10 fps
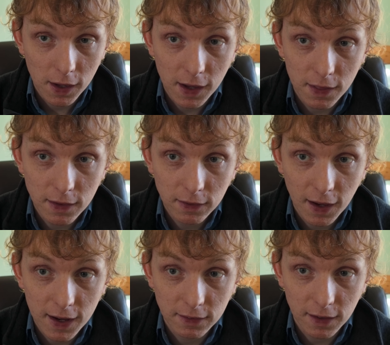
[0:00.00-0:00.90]
In this
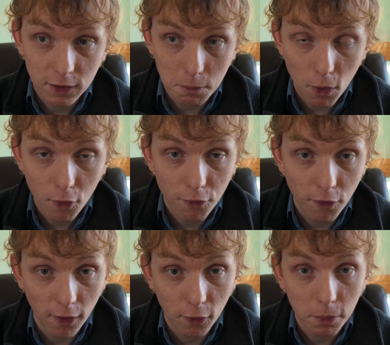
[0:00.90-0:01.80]
case it's a MOV
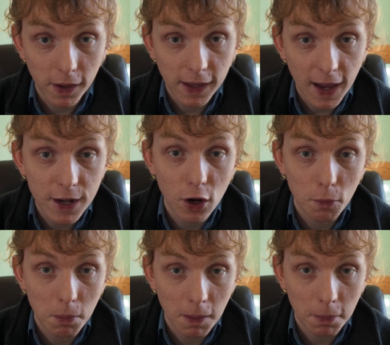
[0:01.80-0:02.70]
file, but it can
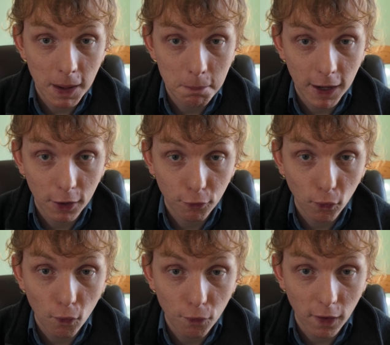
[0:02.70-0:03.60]
open up an
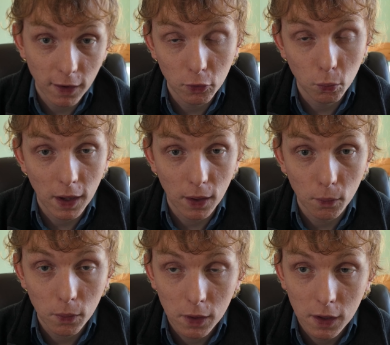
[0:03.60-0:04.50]
MPEG-4 file as well.